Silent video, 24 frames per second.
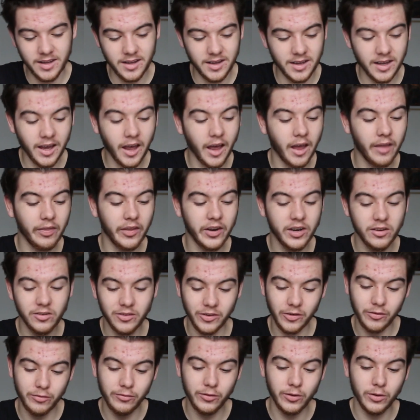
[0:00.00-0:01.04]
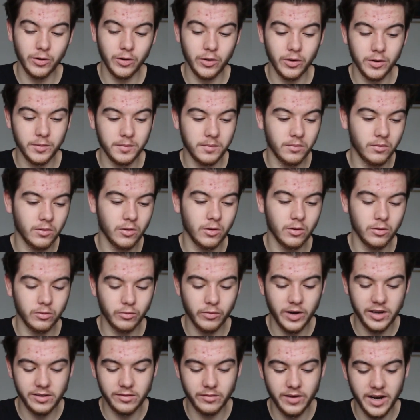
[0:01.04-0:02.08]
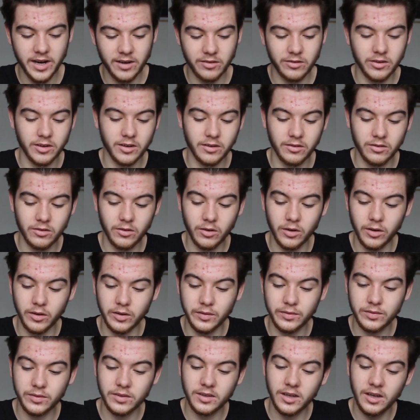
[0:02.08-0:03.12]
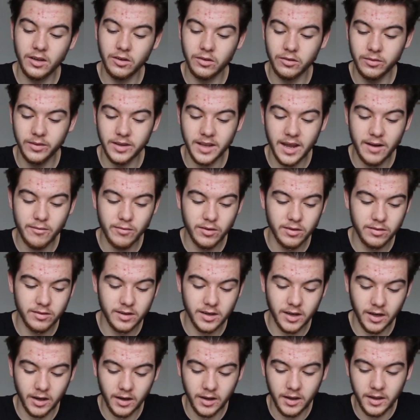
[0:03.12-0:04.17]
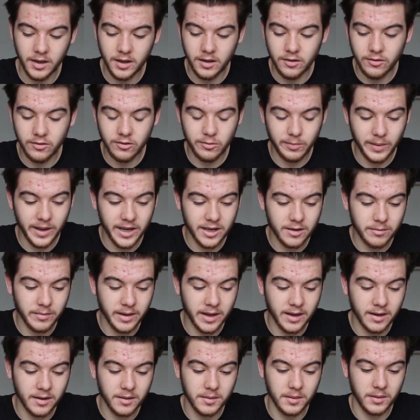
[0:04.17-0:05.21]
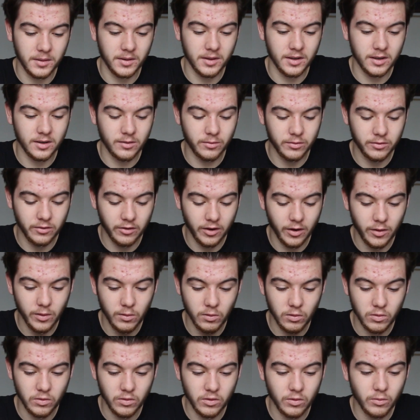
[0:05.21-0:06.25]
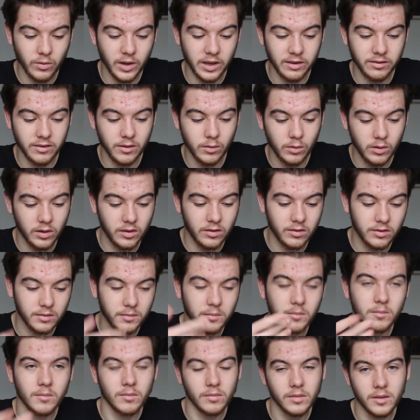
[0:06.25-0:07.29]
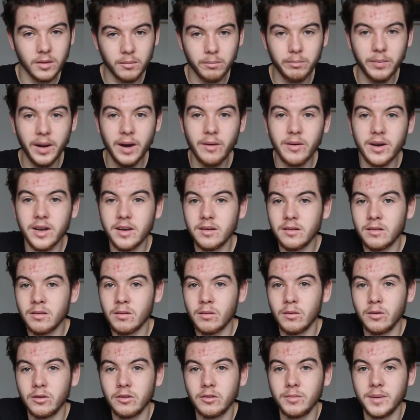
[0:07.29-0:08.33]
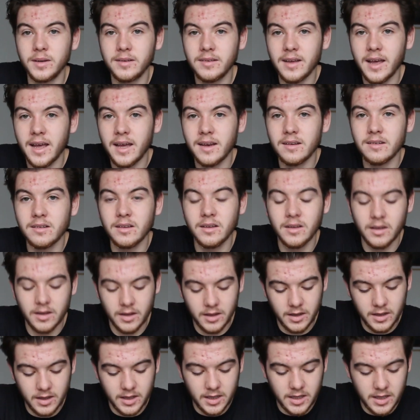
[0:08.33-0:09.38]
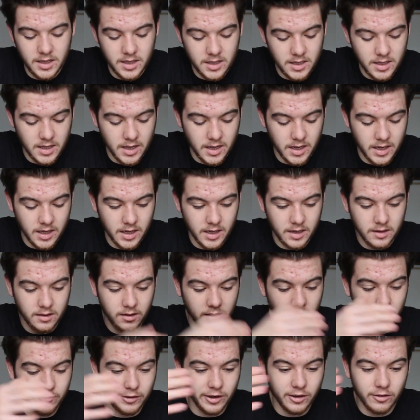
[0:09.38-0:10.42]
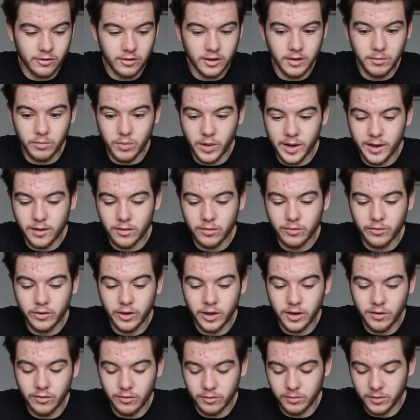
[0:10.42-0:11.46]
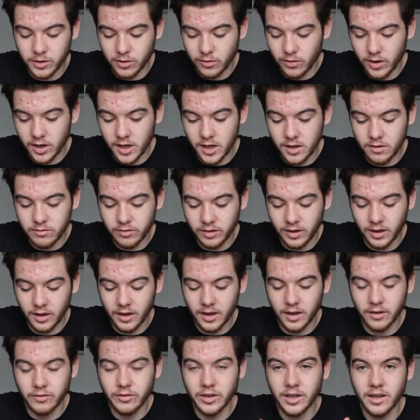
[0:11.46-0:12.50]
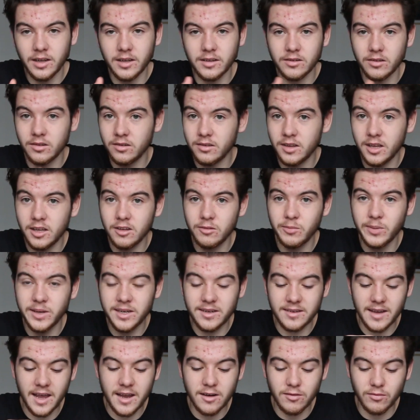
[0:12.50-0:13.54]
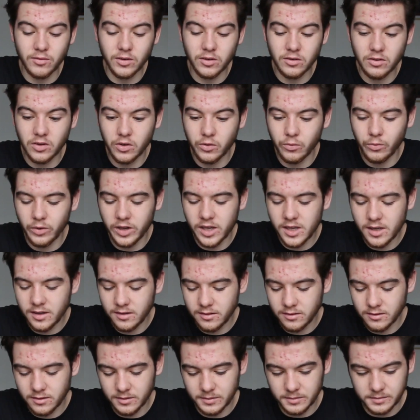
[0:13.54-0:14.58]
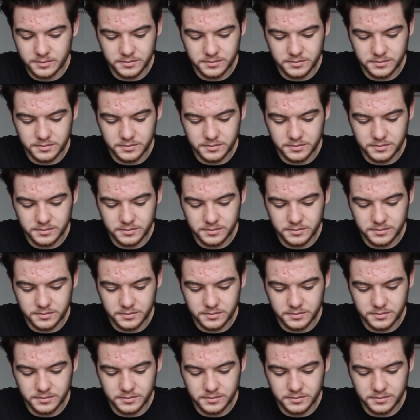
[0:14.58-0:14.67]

Then issue 4, called Resurrection, sort of deals with everything Spider-Man was going through whilst he was buried, thought to be dead. He eventually breaks free from the grave and realises that he's been dead for 2 weeks.